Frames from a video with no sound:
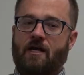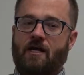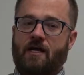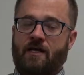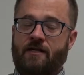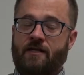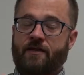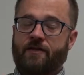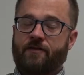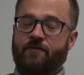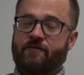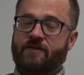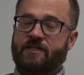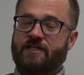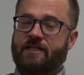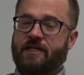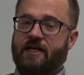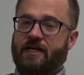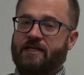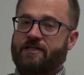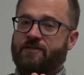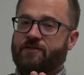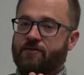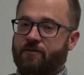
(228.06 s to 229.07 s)
Another reason
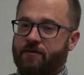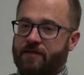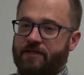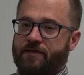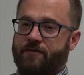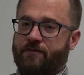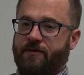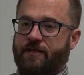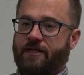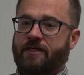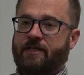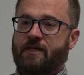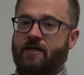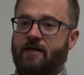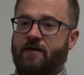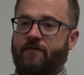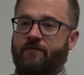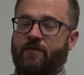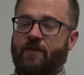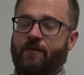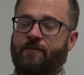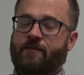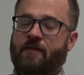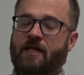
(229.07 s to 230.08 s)
I enjoy doing
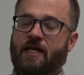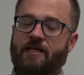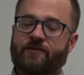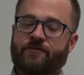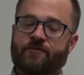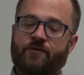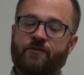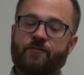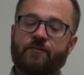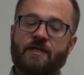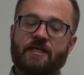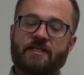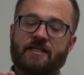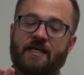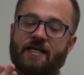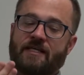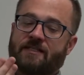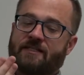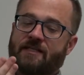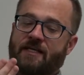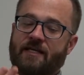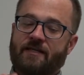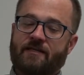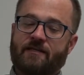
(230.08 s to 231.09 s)
flipped classroom is I
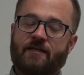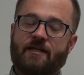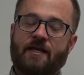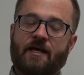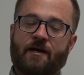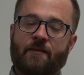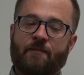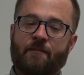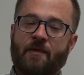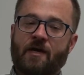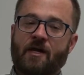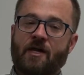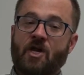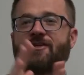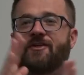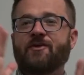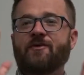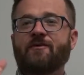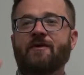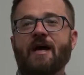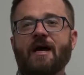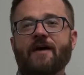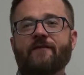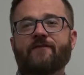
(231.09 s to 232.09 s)
say to them,
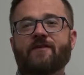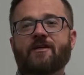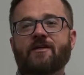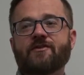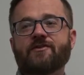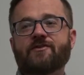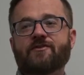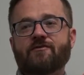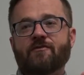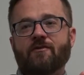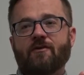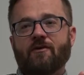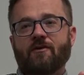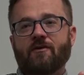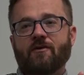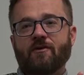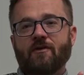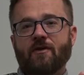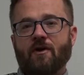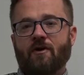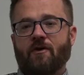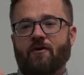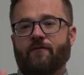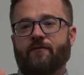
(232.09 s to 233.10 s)
you have control
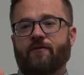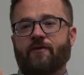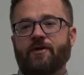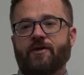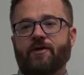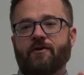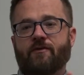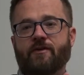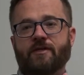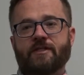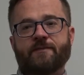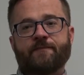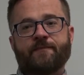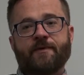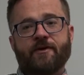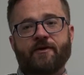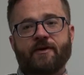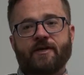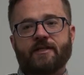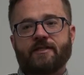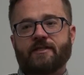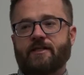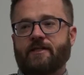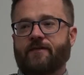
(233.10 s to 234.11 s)
over your
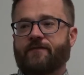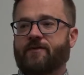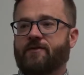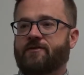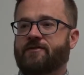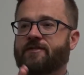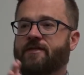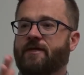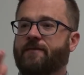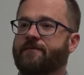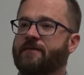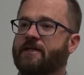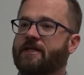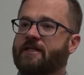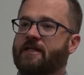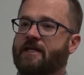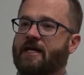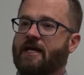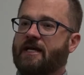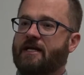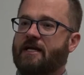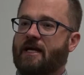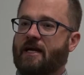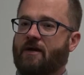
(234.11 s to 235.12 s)
experience, and if there's something
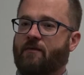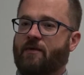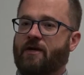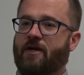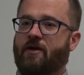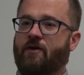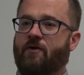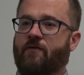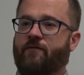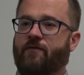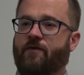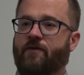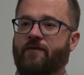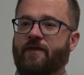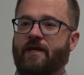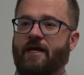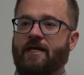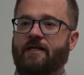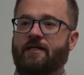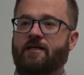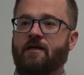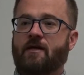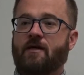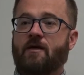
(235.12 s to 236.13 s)
that I went over
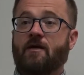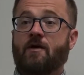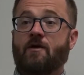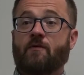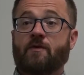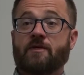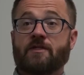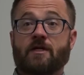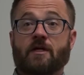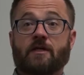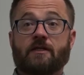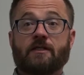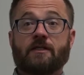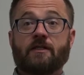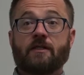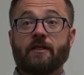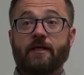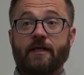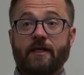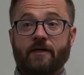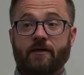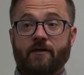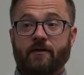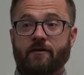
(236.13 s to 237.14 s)
that was
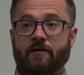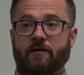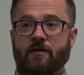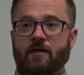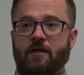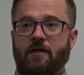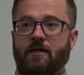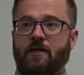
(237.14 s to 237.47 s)
unclear,